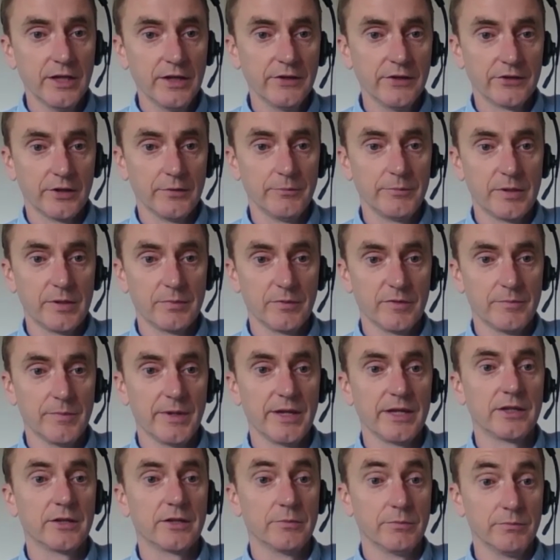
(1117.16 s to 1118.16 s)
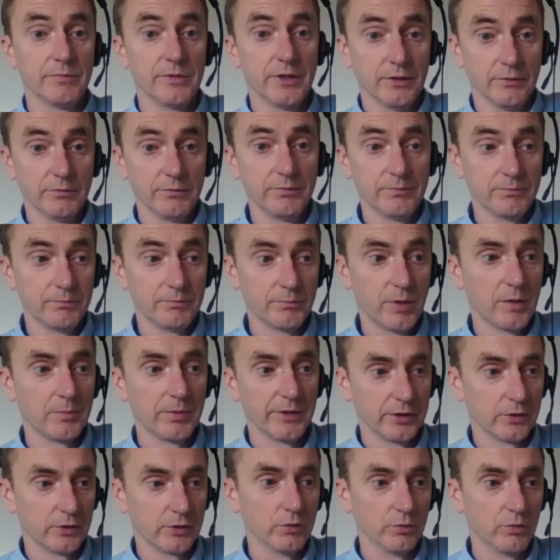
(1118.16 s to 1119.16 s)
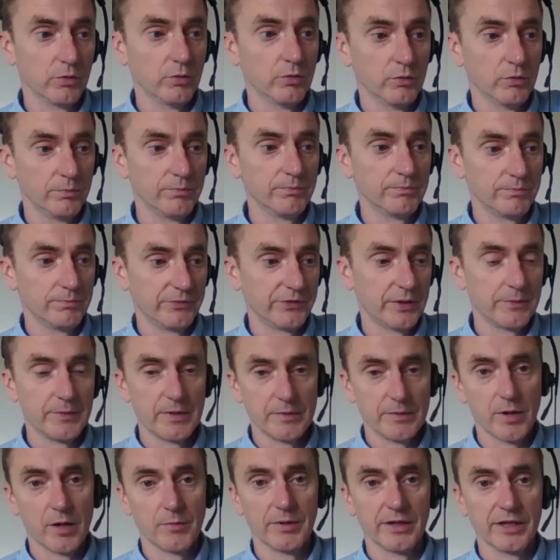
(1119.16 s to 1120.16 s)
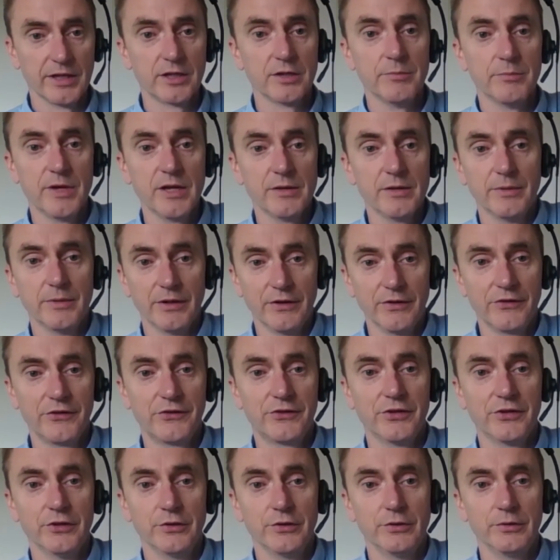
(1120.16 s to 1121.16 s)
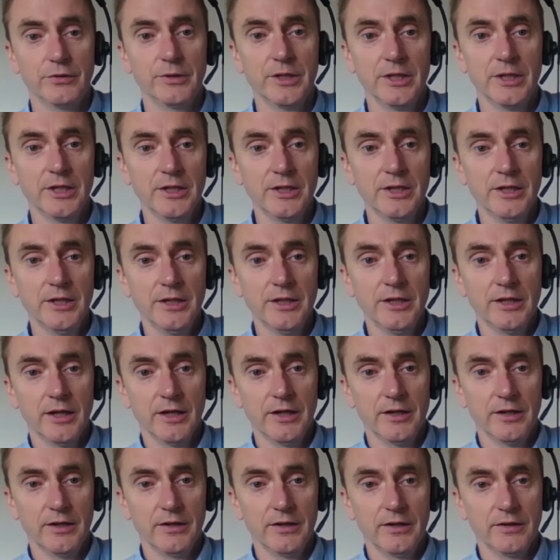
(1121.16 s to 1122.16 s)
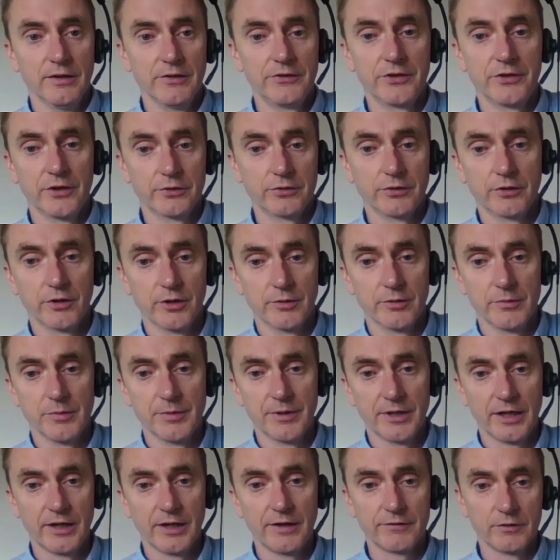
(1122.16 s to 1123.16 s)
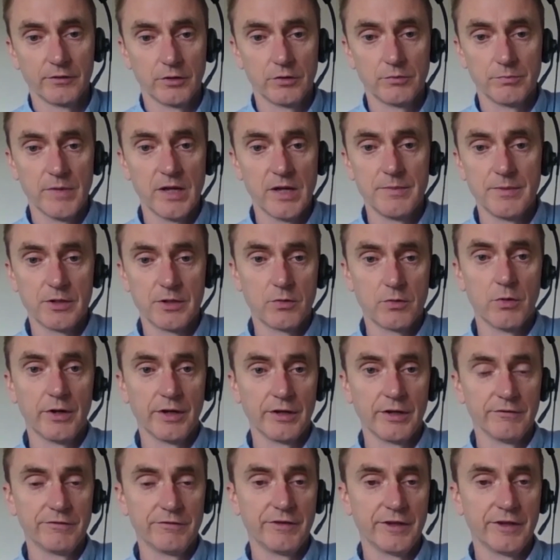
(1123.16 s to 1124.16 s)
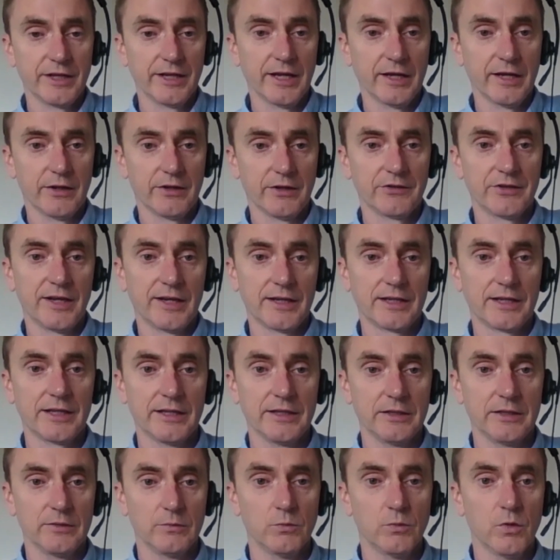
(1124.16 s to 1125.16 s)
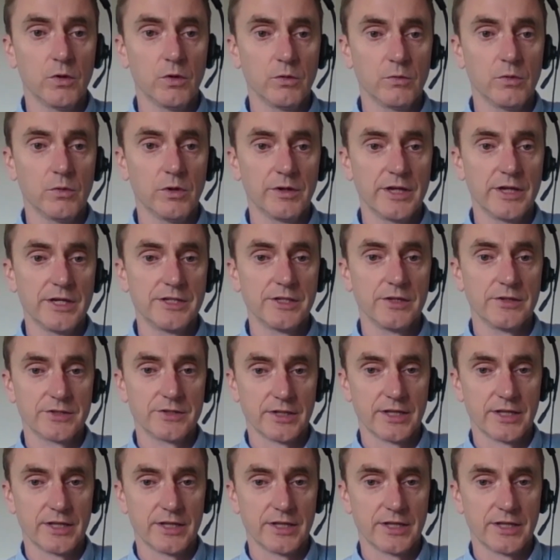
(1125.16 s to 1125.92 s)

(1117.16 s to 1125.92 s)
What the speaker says: Some people have made, you know, public or semi-public commitments to circular economy, but haven't maybe quite figured out exactly what they do.